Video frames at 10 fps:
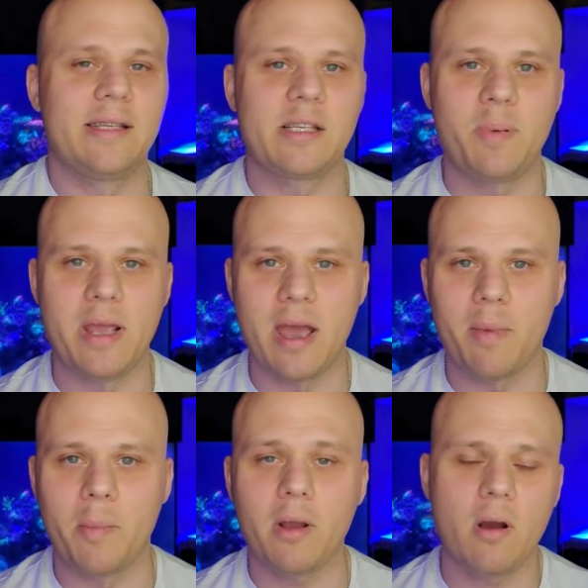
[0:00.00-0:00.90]
6
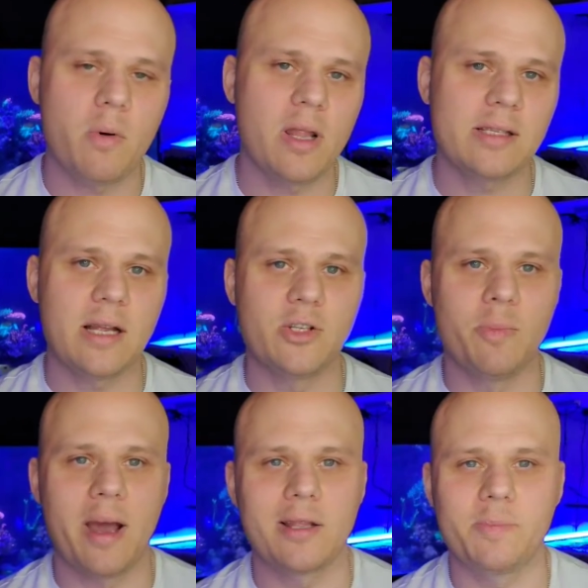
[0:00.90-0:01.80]
p.m., I'm like, oh, well, that's not too bad.